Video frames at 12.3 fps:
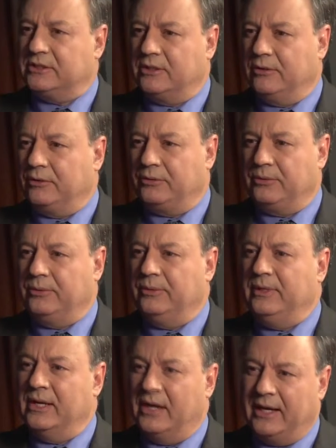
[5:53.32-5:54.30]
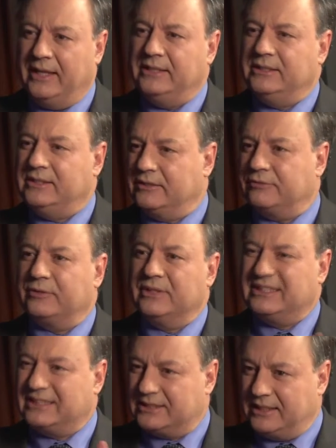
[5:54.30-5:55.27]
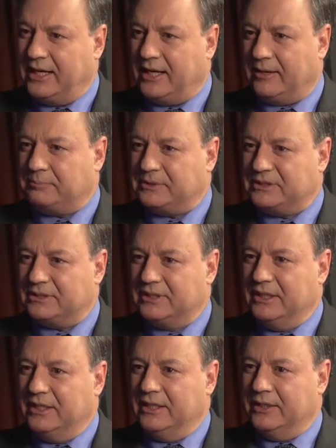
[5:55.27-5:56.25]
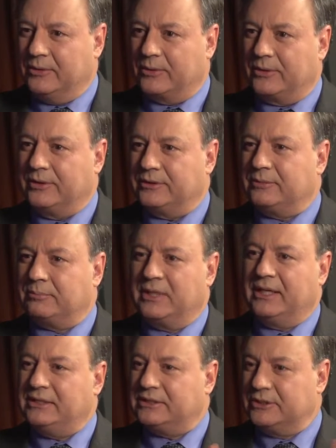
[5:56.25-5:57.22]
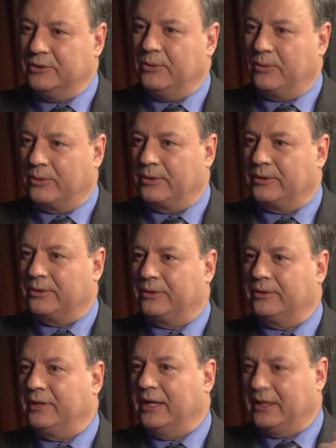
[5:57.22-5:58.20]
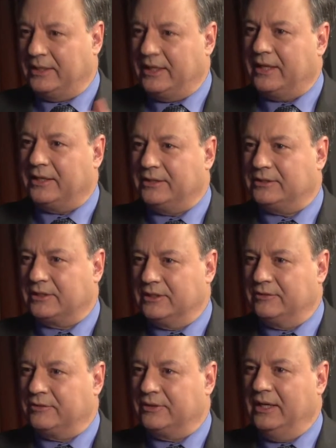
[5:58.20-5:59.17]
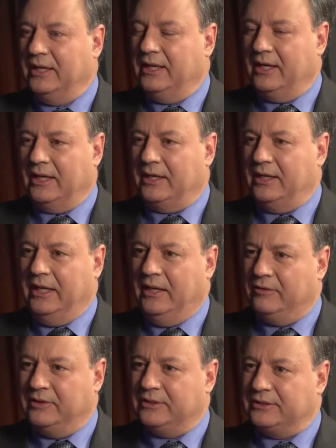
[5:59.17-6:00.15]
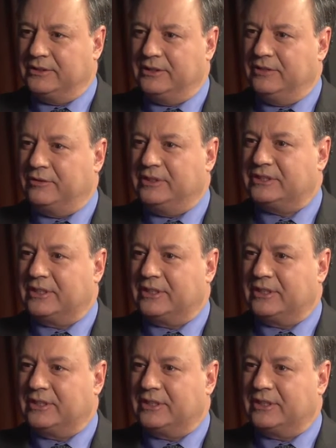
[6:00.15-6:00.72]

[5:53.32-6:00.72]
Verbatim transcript: to go through nine different steps in order to place an order and get it delivered. And even the delivery,